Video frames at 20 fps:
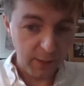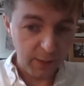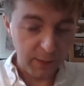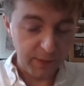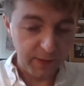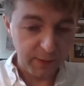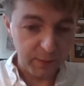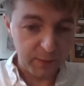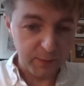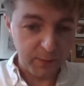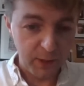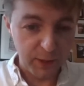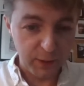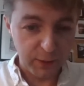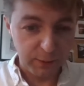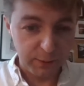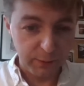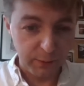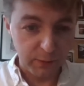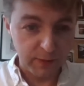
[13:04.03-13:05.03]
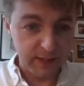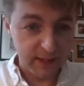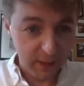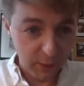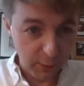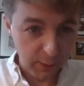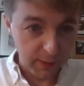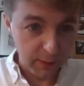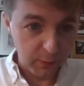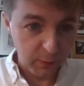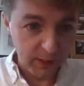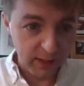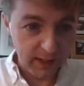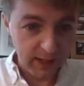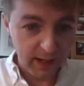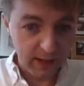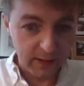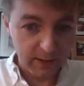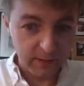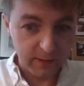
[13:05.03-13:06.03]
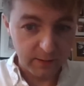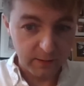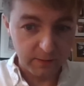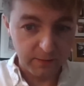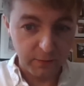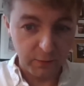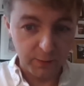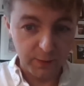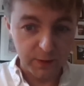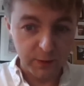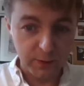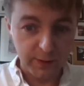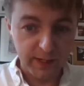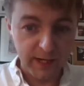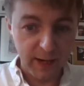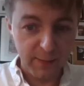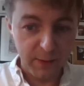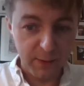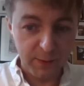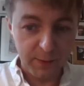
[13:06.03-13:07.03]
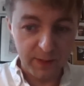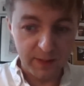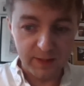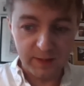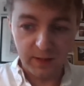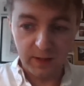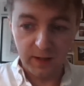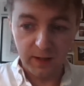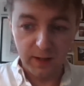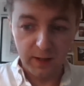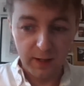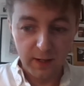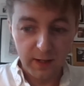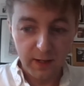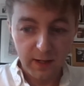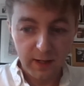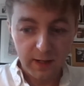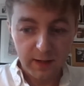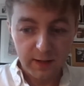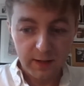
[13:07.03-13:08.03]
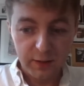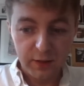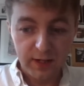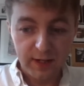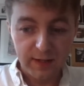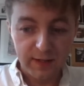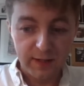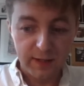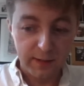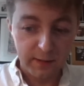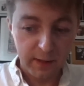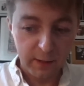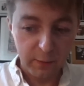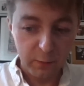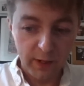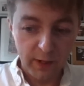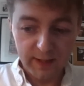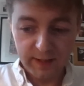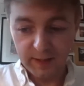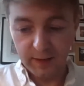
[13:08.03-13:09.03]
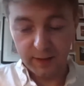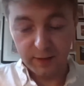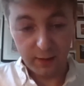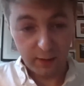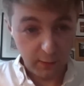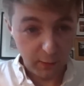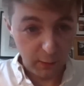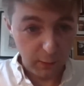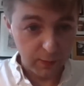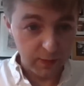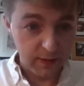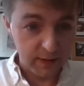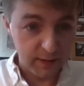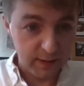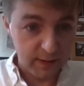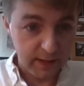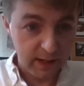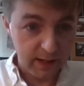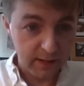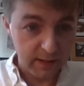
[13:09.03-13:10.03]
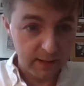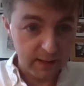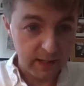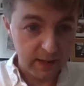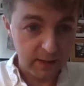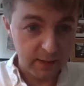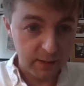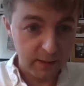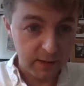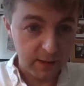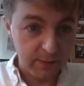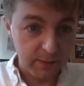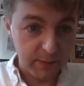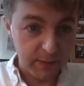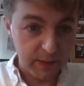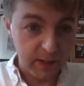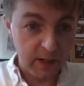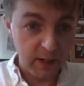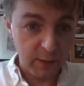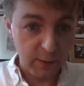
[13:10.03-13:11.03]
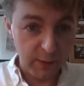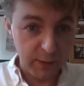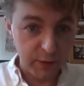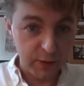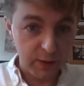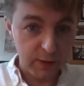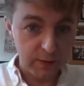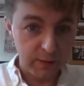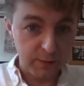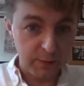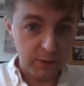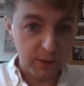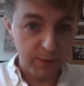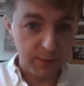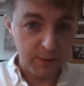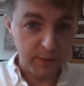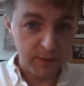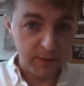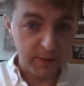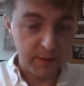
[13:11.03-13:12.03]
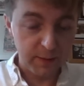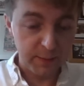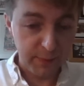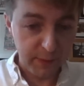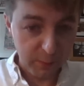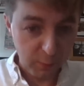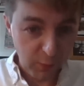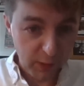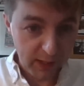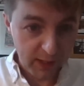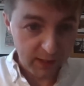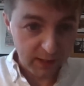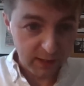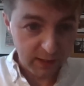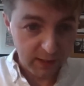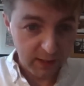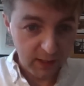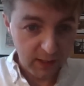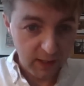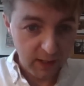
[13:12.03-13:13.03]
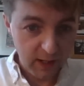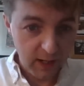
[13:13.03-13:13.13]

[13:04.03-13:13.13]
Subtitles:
I think it was Michael Portillo at the weekend, the former Tory cabinet minister, suggesting that waiting so long to sack Nadeem Zahawi showed the prime minister to be weak.